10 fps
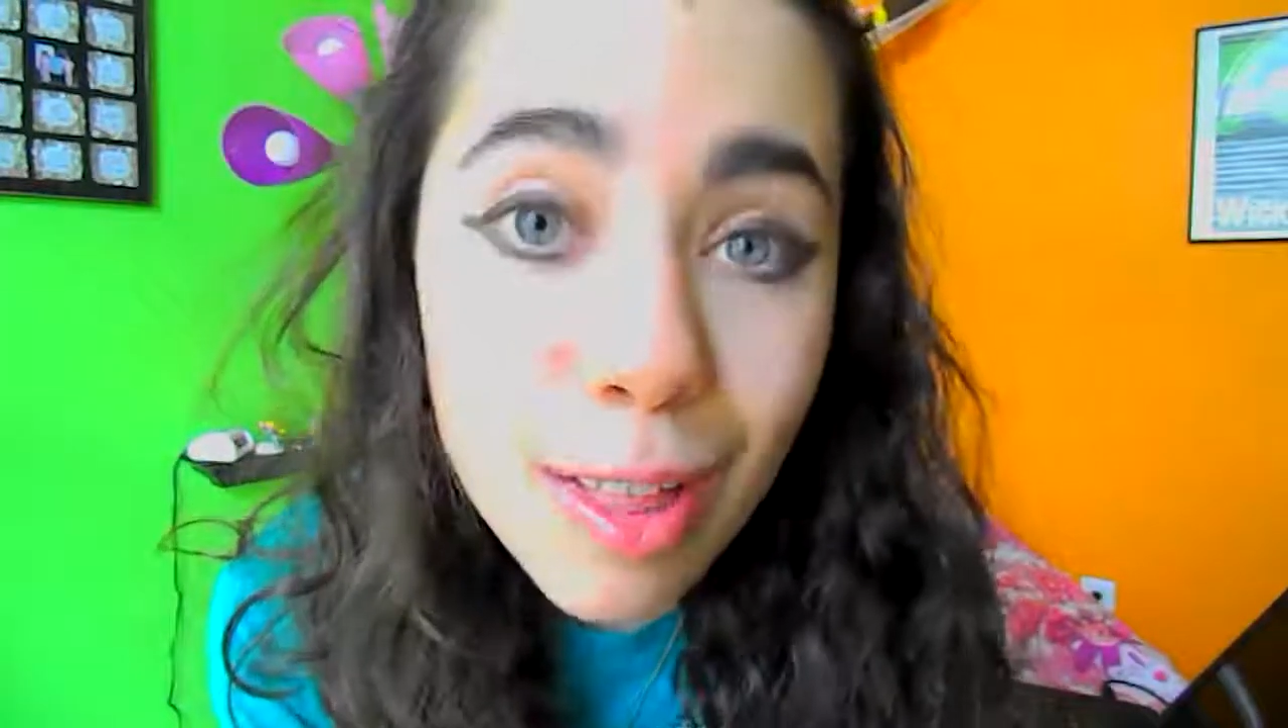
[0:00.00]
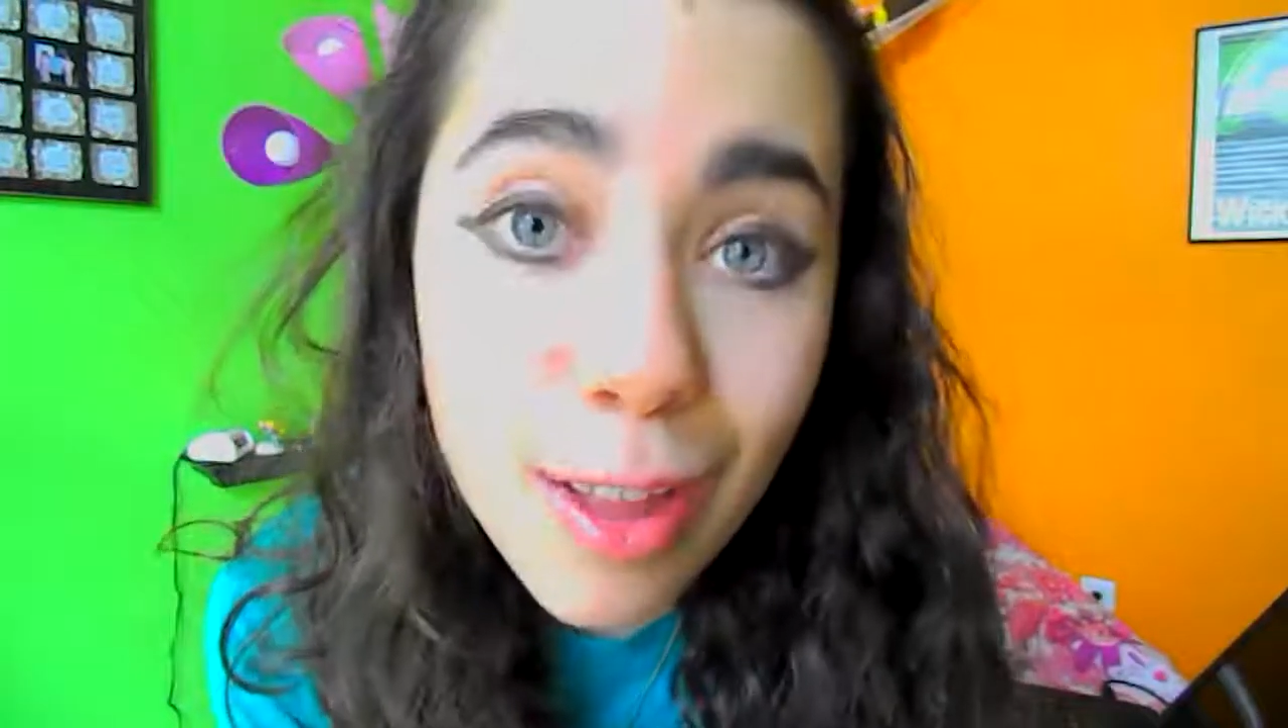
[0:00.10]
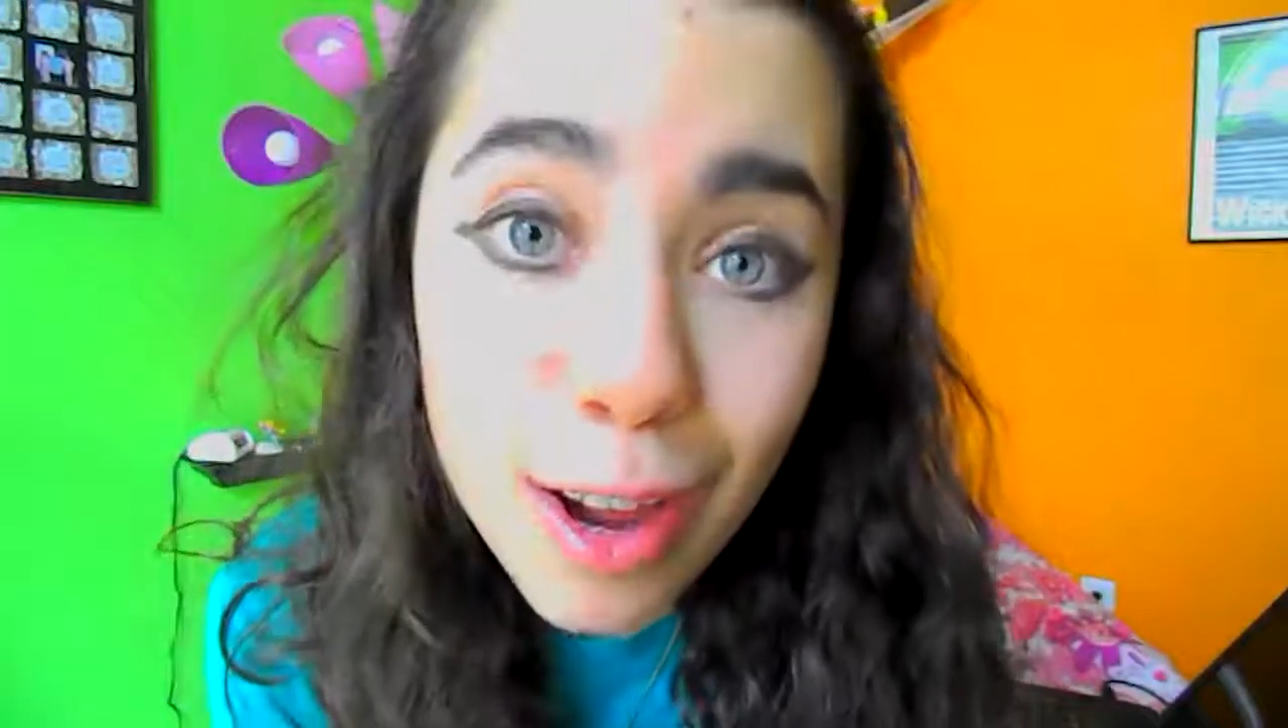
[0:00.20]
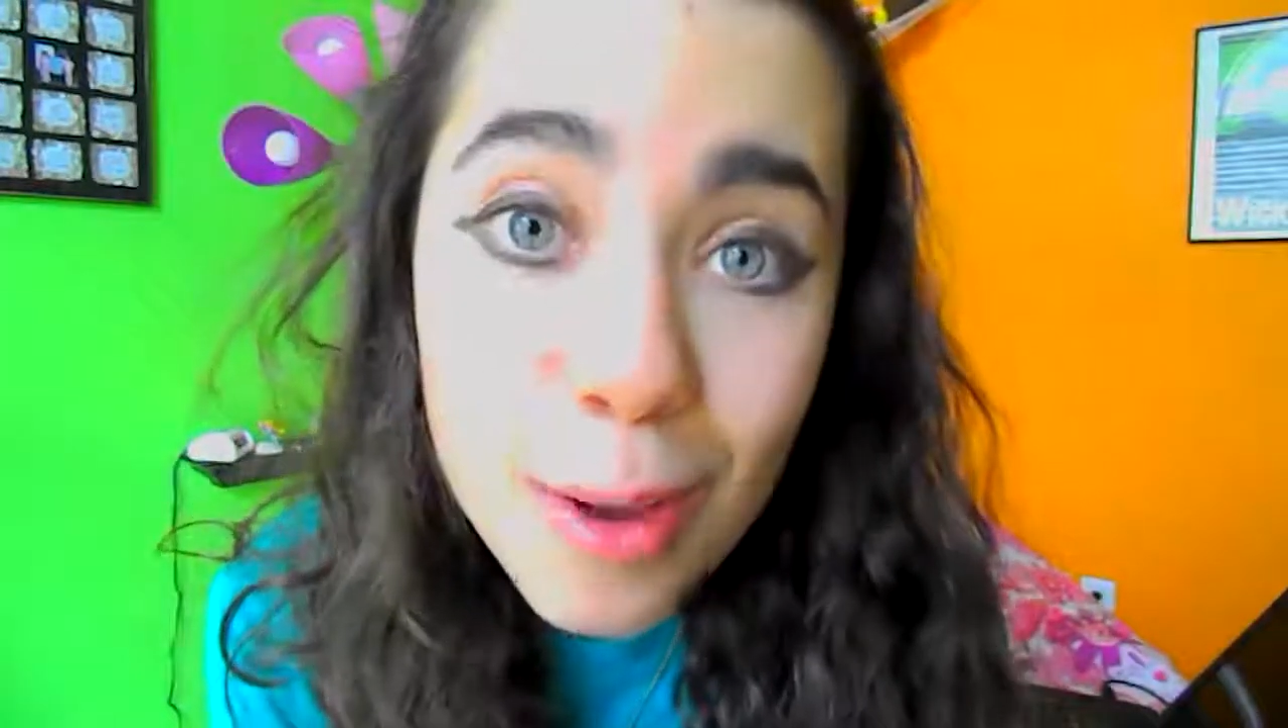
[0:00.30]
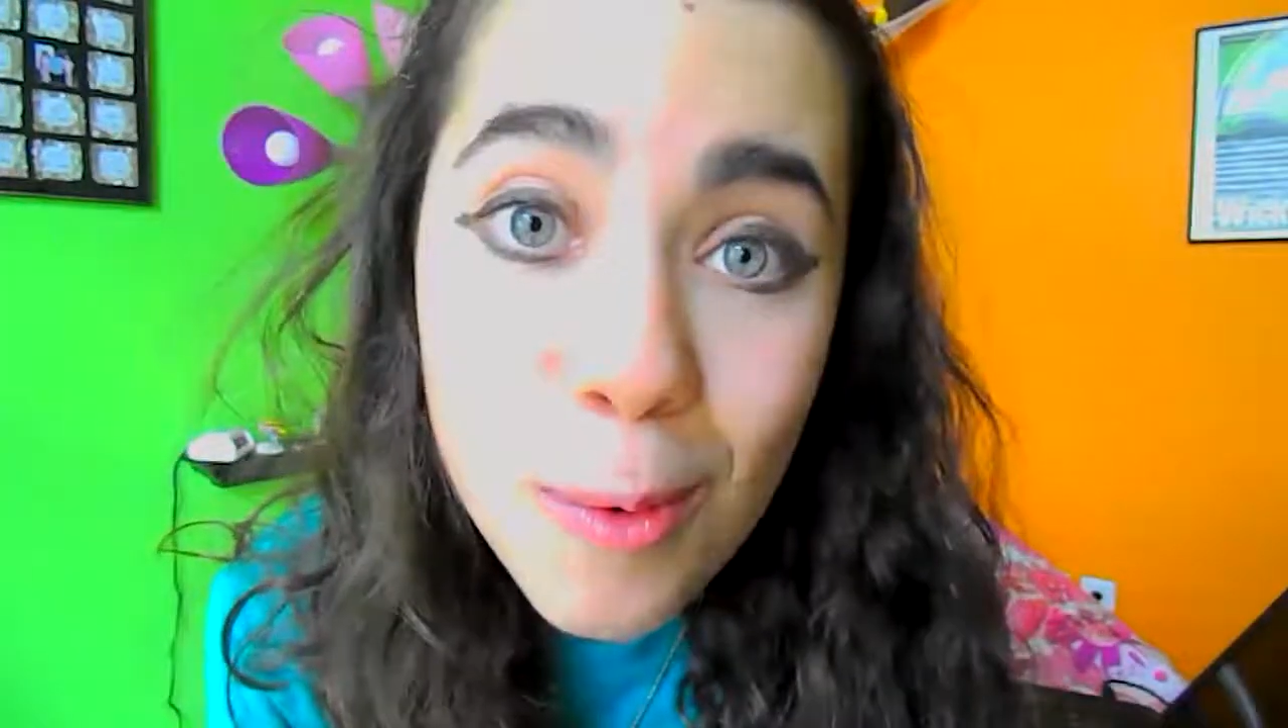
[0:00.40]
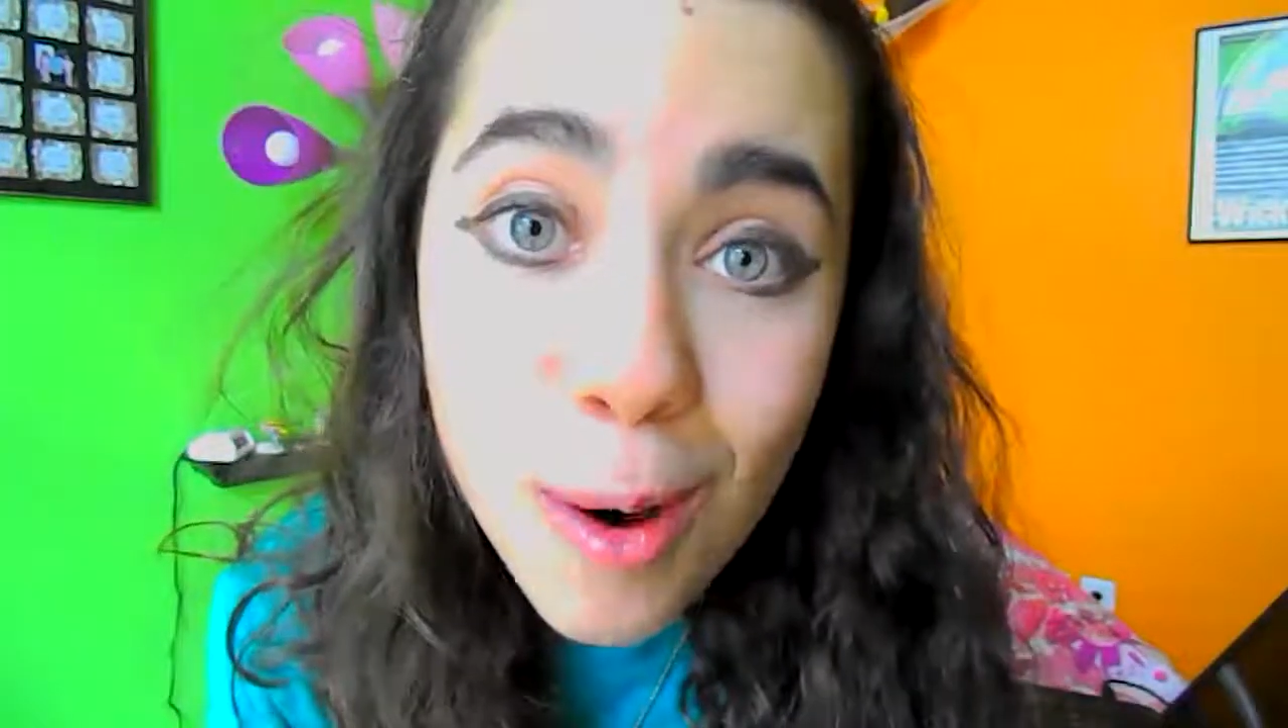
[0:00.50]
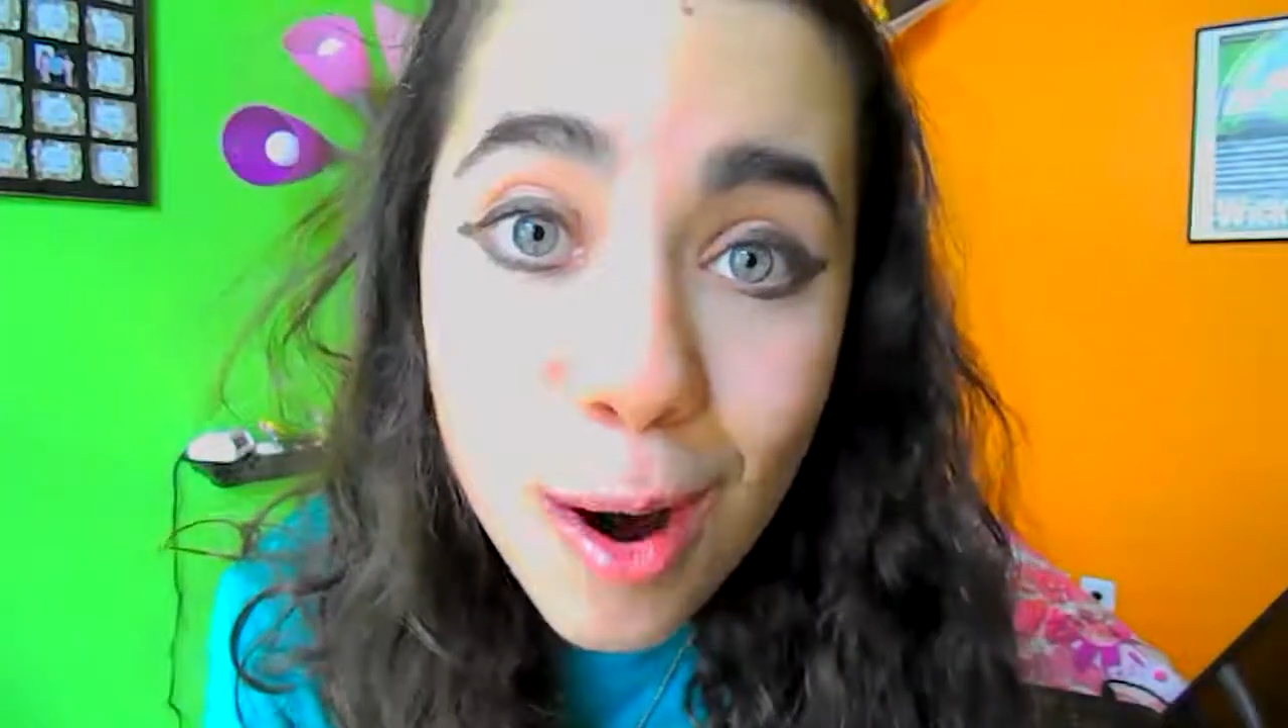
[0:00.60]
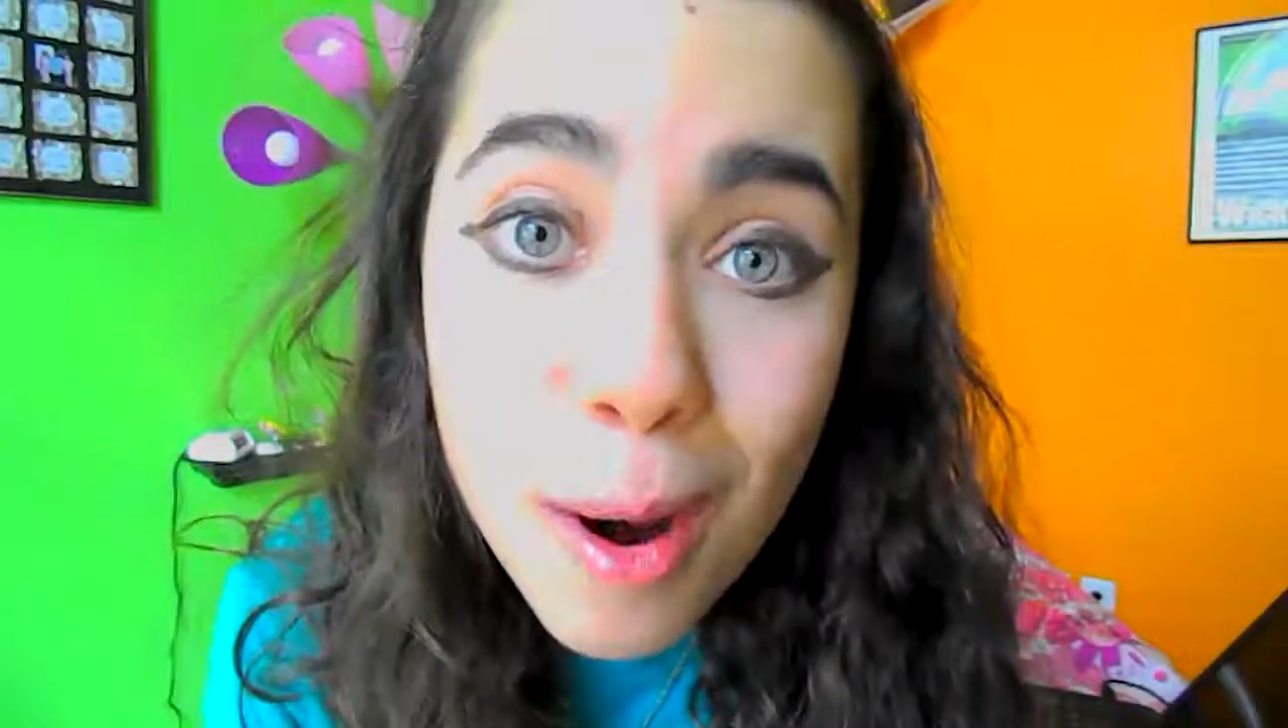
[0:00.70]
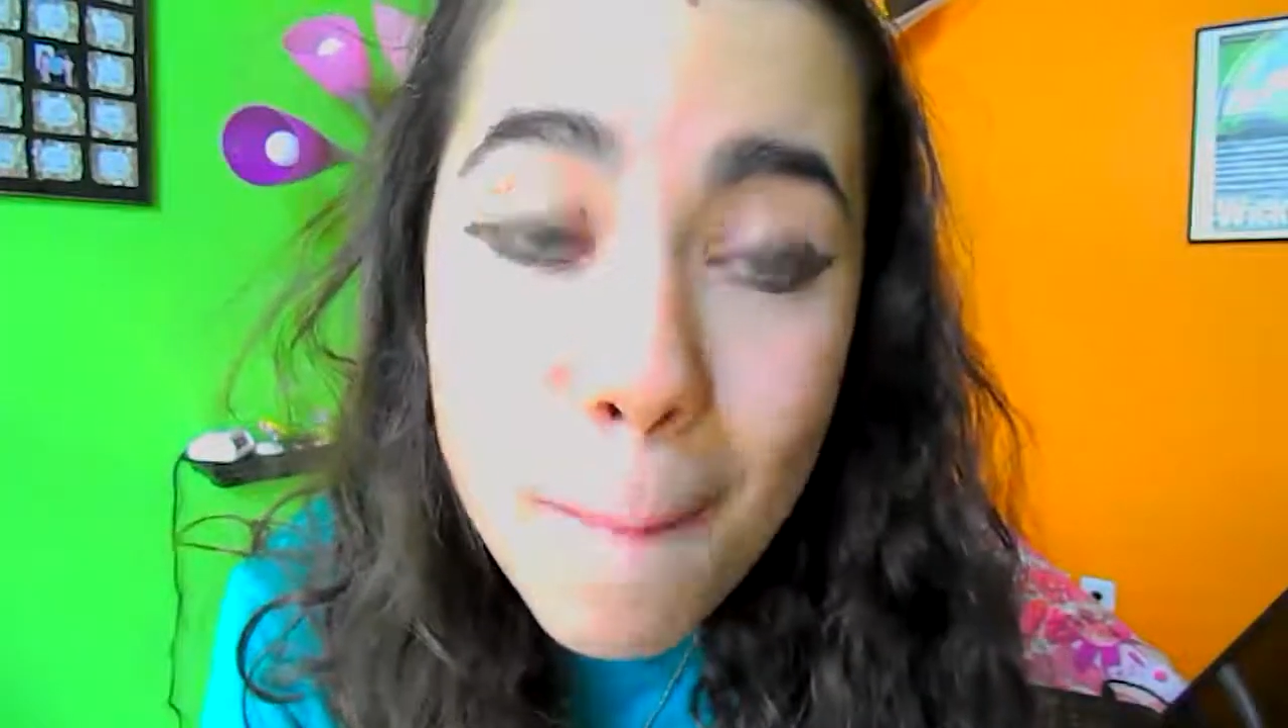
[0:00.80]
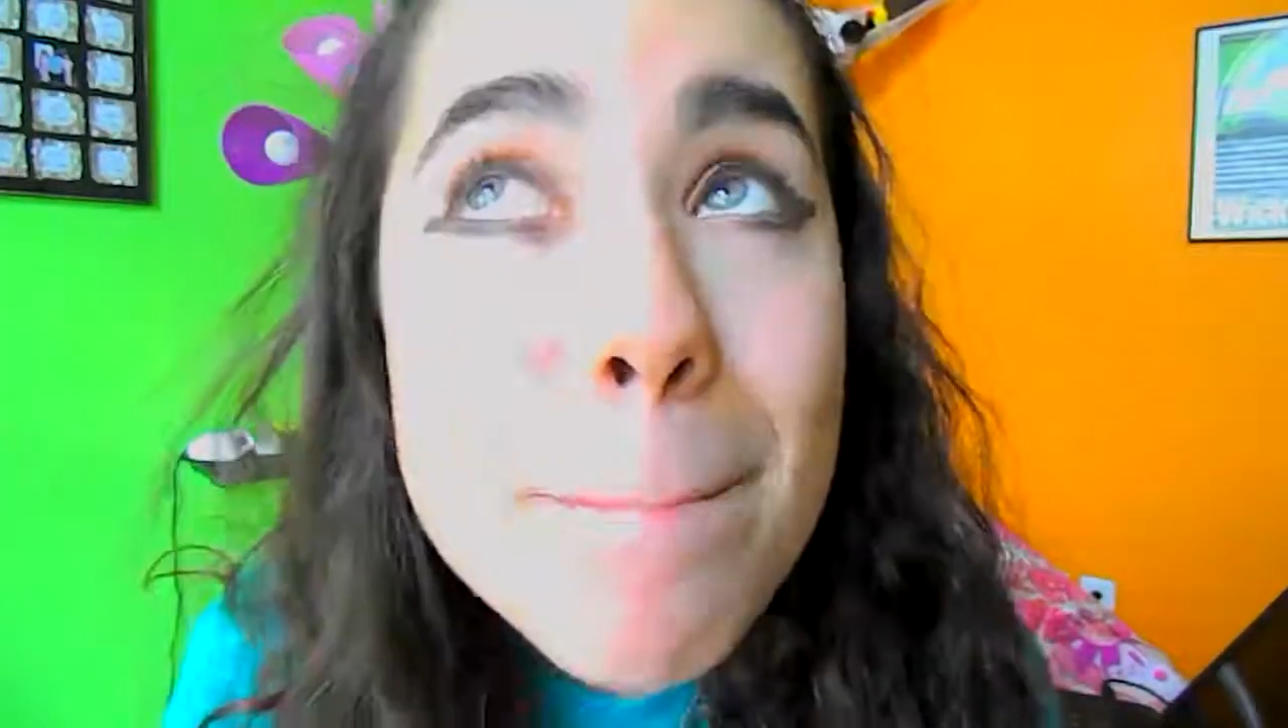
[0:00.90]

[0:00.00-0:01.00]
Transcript: that you are.